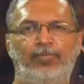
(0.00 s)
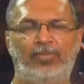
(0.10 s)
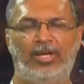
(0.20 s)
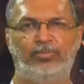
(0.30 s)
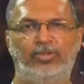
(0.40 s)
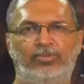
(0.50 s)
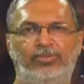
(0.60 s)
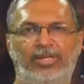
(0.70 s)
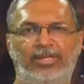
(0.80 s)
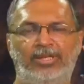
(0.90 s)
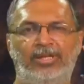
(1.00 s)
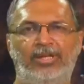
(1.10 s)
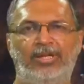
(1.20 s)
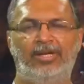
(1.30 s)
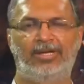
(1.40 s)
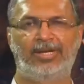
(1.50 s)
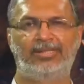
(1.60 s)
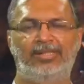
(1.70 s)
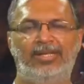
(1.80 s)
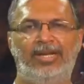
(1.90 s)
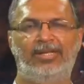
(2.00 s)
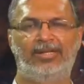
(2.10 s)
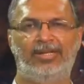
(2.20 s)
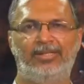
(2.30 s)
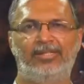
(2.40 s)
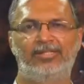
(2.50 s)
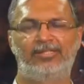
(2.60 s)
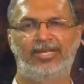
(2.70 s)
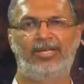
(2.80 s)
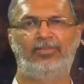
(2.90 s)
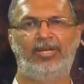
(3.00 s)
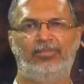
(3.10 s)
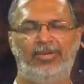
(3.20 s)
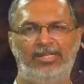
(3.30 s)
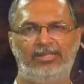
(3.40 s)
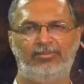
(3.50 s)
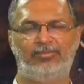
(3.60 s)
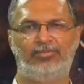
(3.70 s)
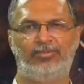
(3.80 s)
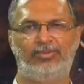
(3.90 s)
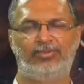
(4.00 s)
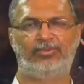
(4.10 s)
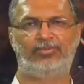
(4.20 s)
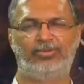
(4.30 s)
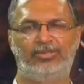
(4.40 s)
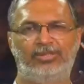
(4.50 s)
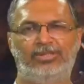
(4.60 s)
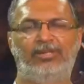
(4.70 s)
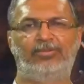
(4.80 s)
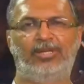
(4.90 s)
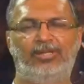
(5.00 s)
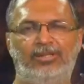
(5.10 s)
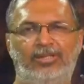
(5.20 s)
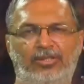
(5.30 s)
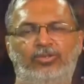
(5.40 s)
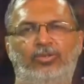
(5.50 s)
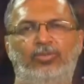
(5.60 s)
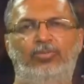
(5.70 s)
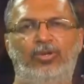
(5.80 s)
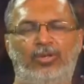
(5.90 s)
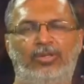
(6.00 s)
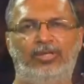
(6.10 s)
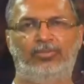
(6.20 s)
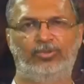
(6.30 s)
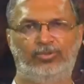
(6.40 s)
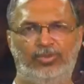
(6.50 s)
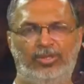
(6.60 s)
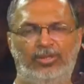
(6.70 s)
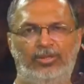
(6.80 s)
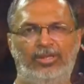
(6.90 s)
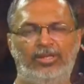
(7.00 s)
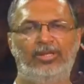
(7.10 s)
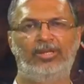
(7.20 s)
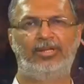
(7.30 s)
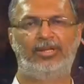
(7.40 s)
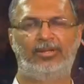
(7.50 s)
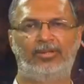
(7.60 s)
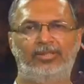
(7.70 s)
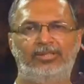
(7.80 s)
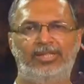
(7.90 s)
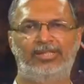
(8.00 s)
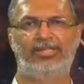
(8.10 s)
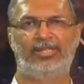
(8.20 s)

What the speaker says: the atmosphere rather than getting a stable image if you just have the telescope, not the atmosphere and not the changing